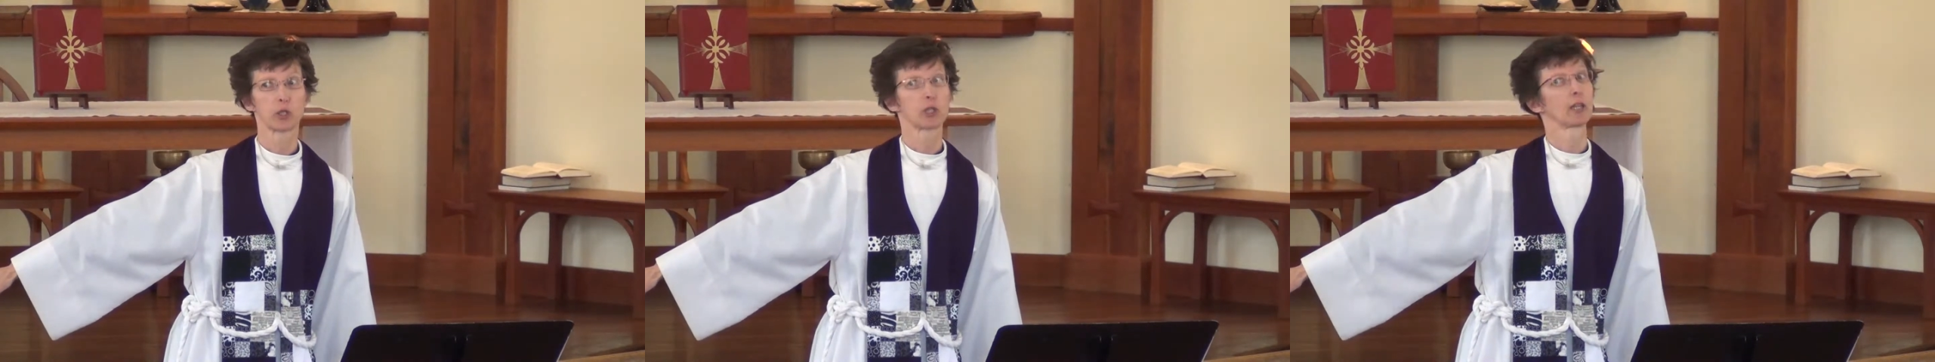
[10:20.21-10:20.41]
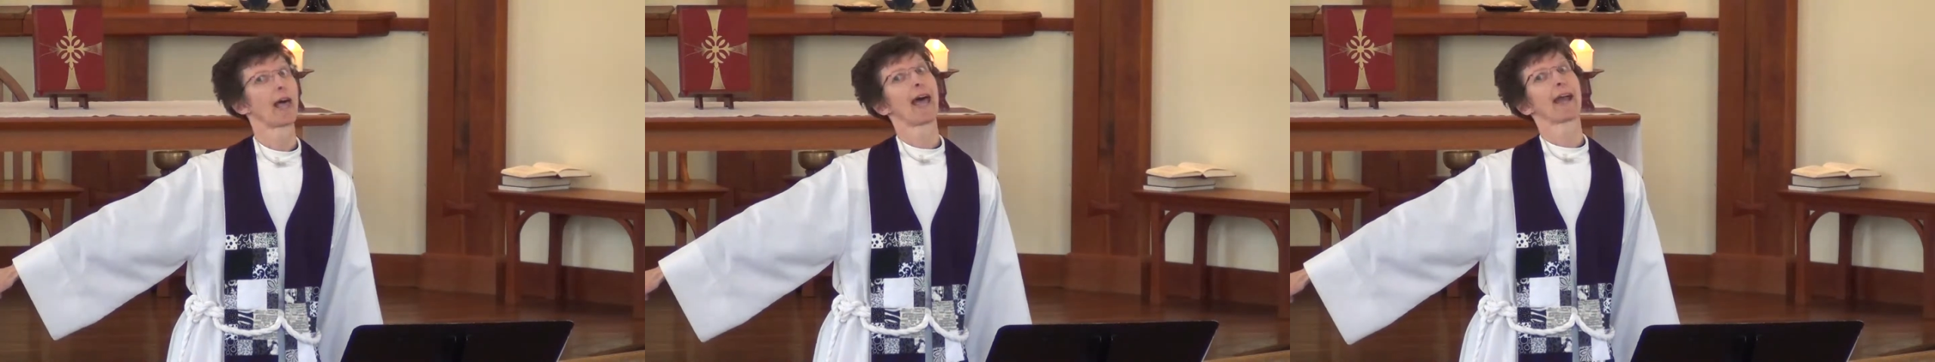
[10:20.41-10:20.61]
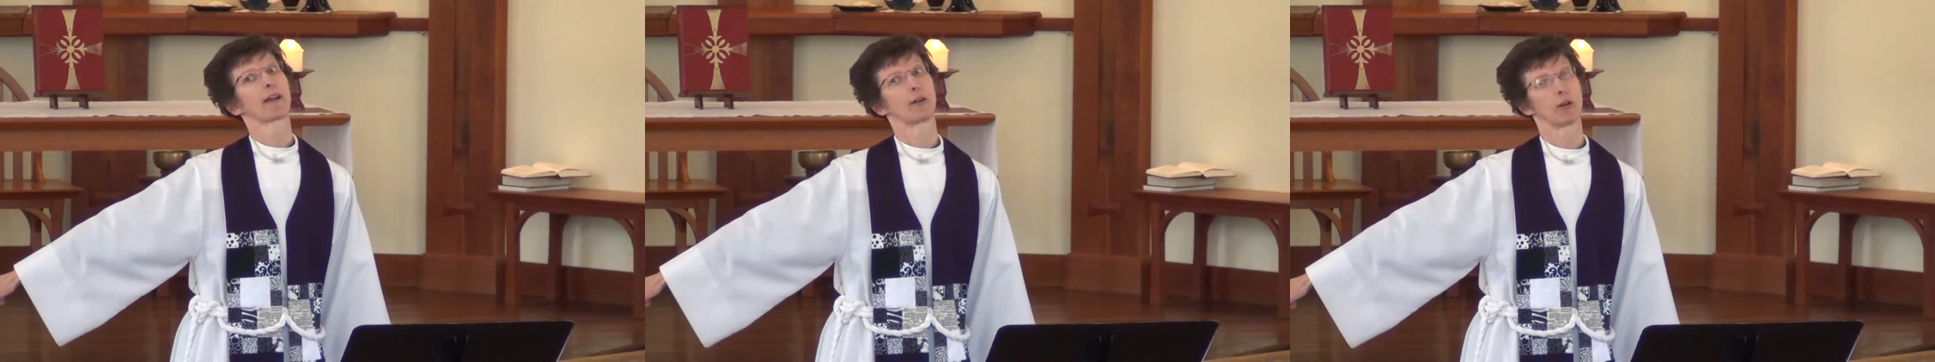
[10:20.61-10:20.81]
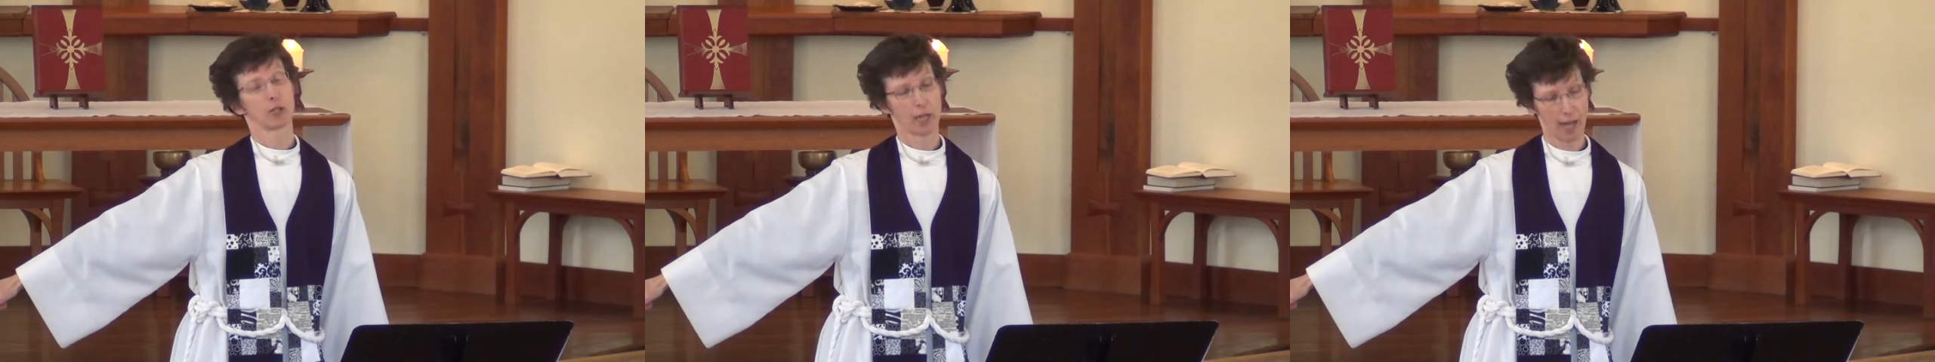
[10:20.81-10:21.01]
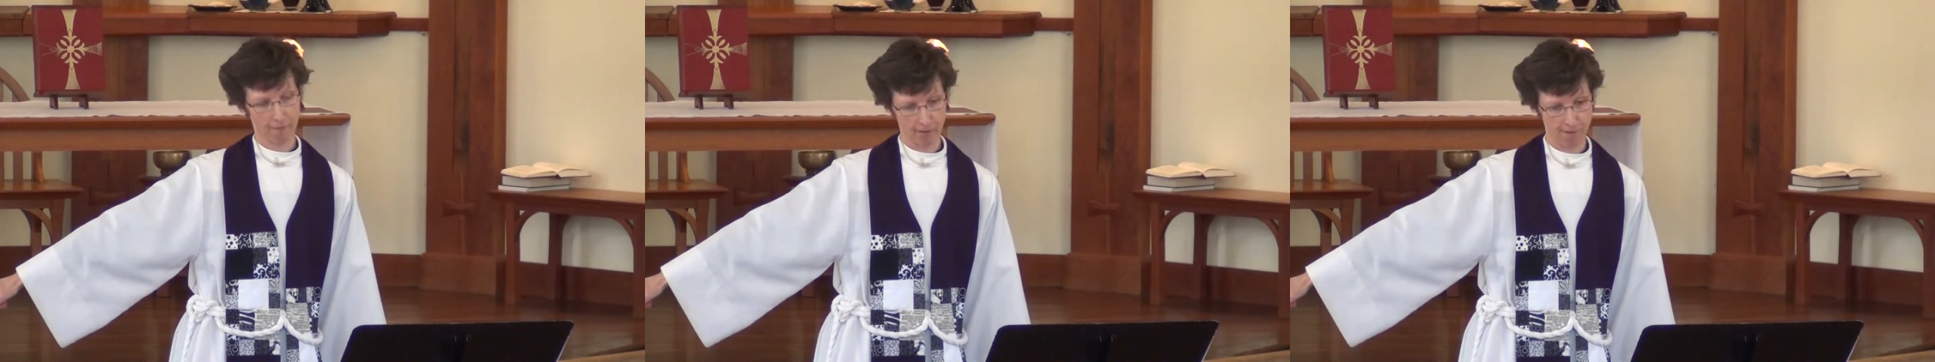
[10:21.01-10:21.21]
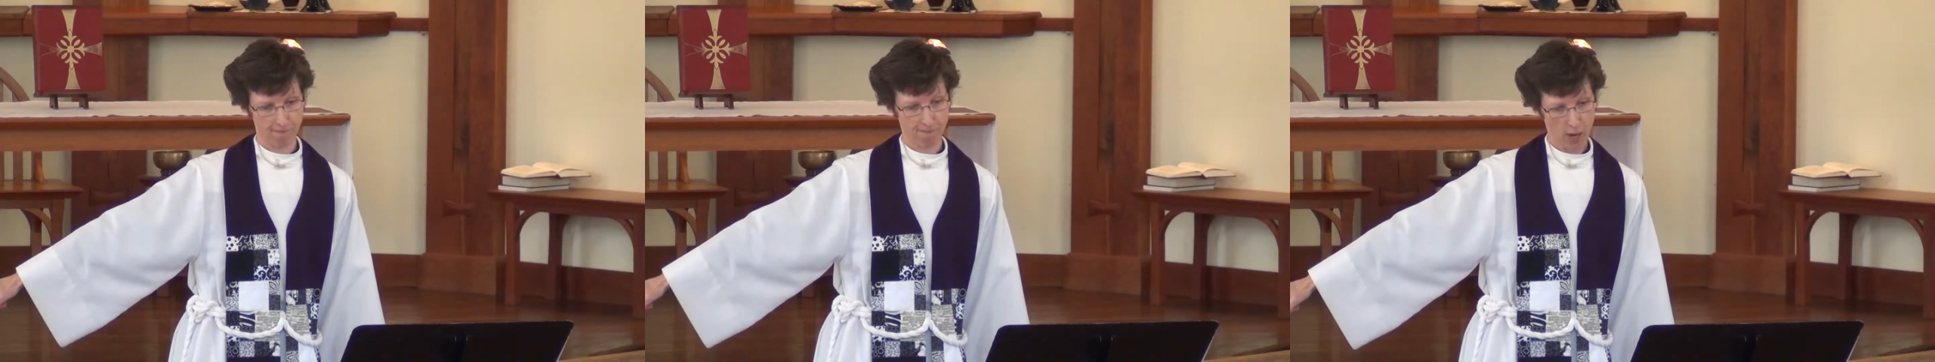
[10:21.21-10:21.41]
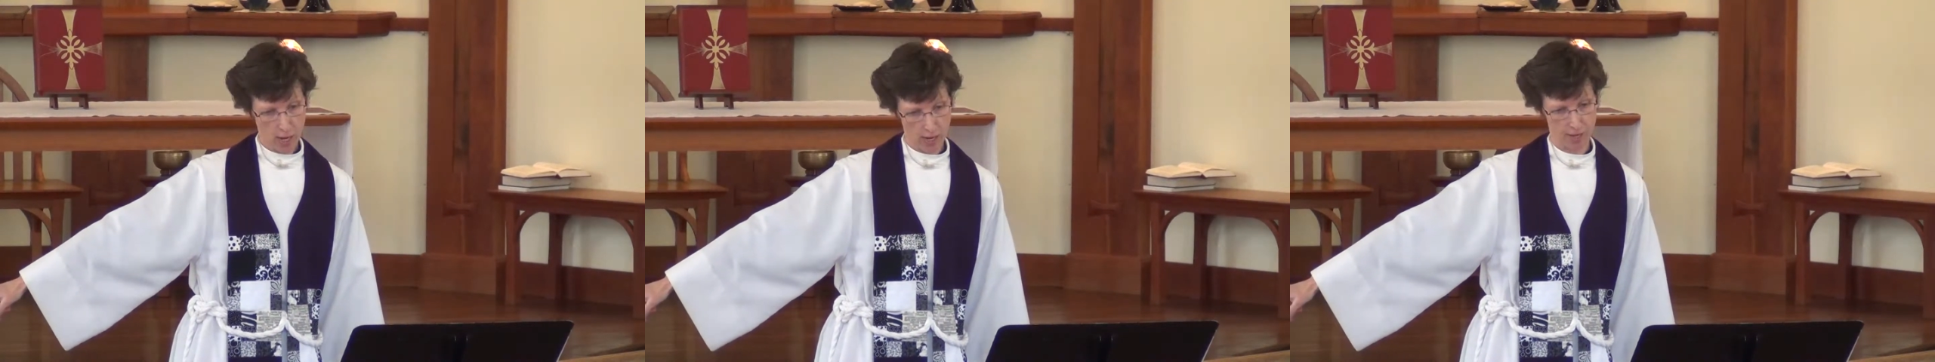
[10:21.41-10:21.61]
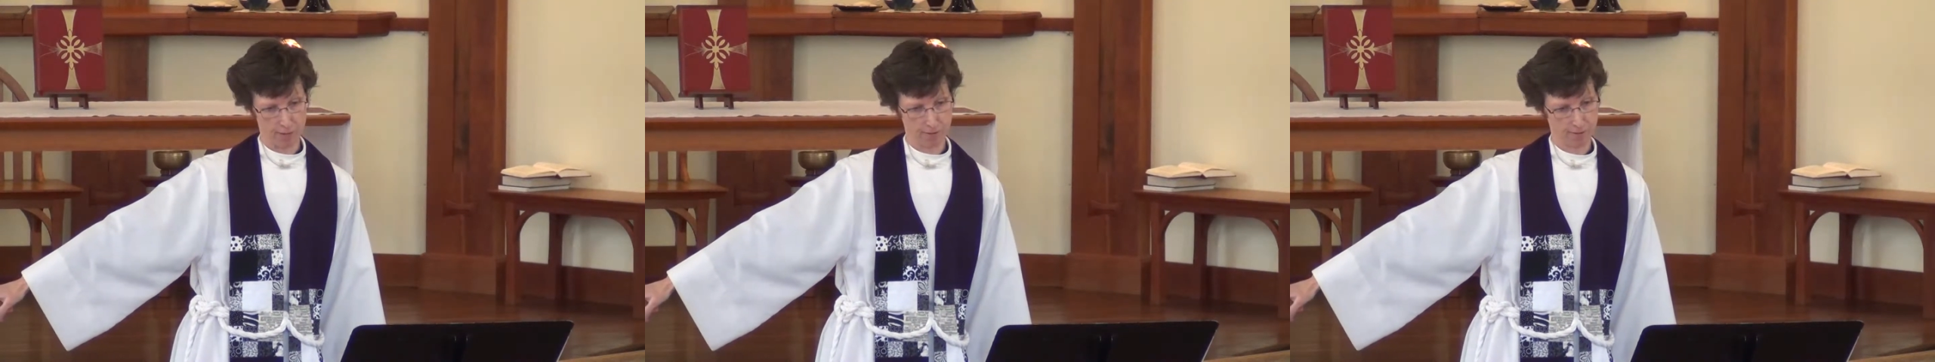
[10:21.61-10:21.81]
slackers having
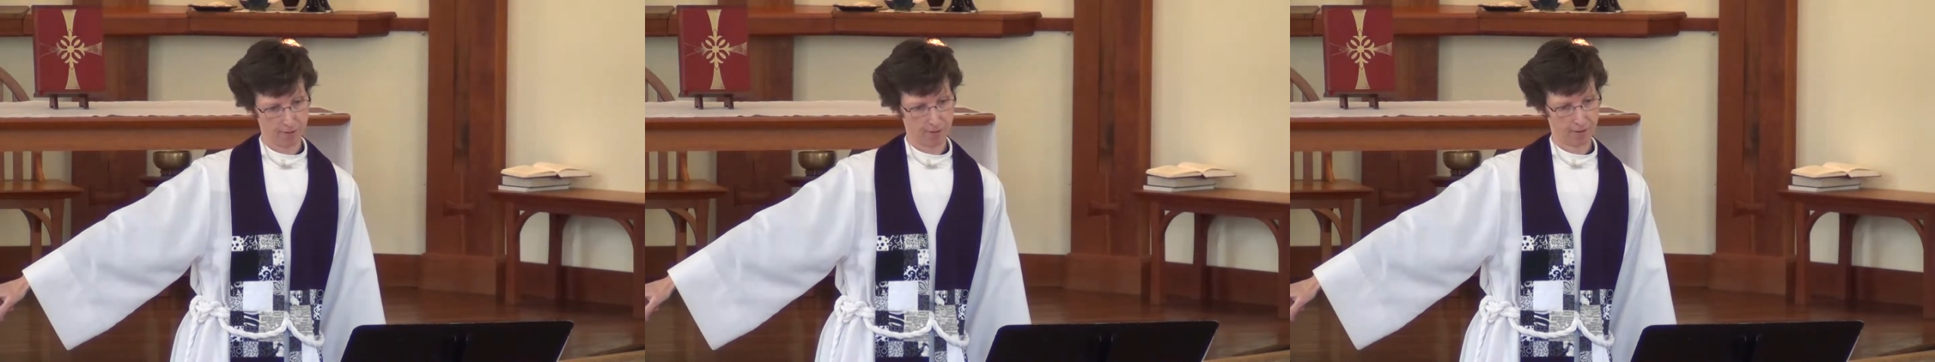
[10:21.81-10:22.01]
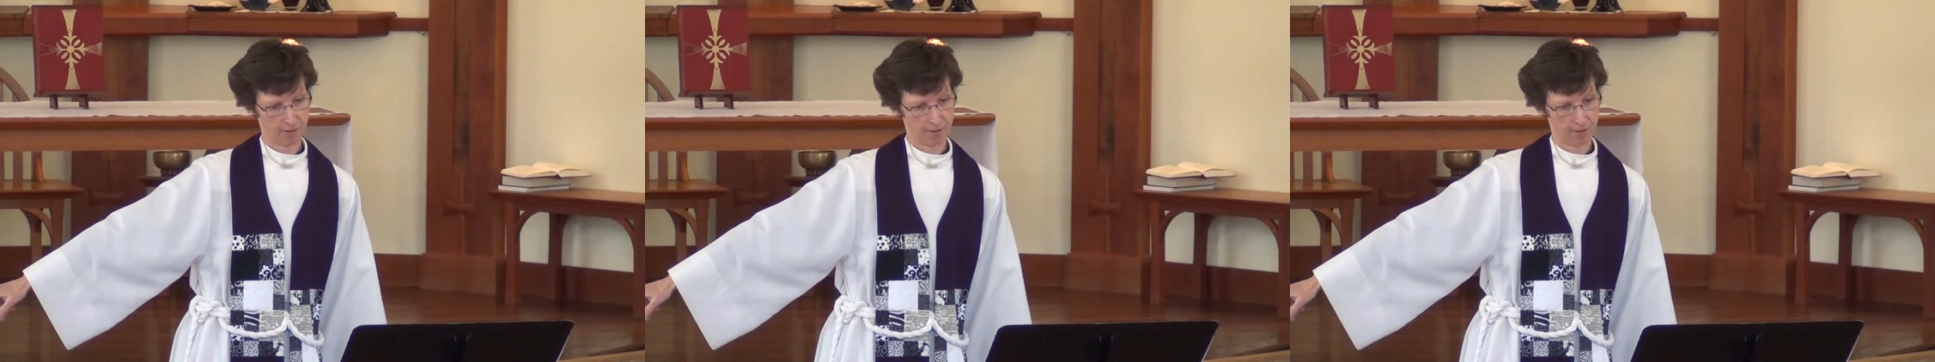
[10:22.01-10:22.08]
fun